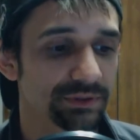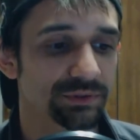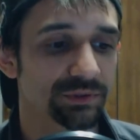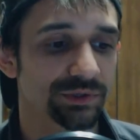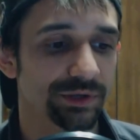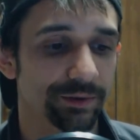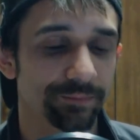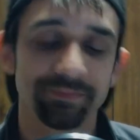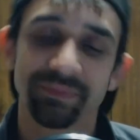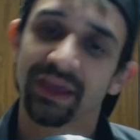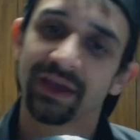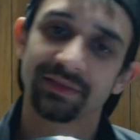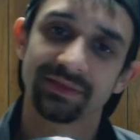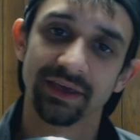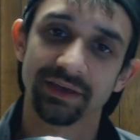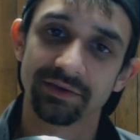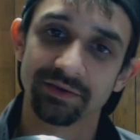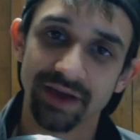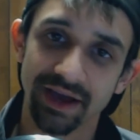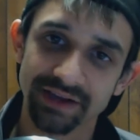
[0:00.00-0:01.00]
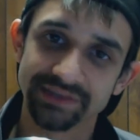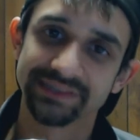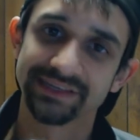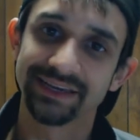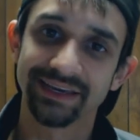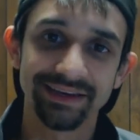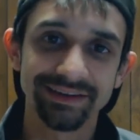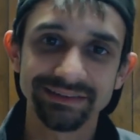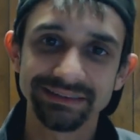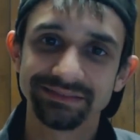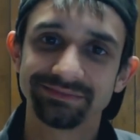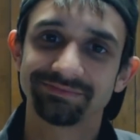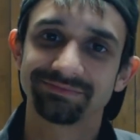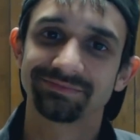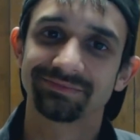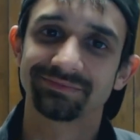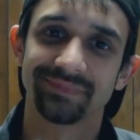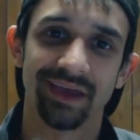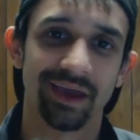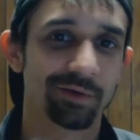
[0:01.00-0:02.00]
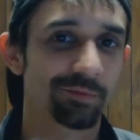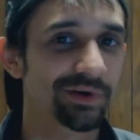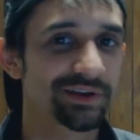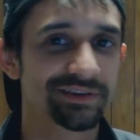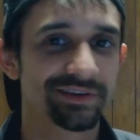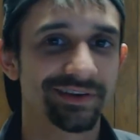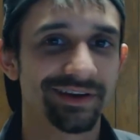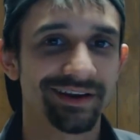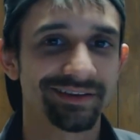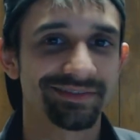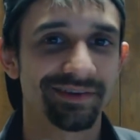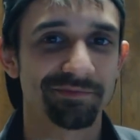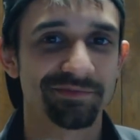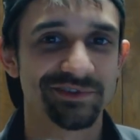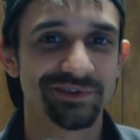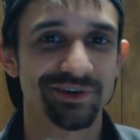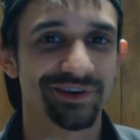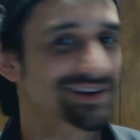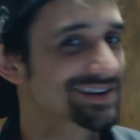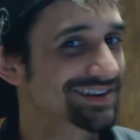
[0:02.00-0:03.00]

So thank you guys again. Can't wait to the next episode,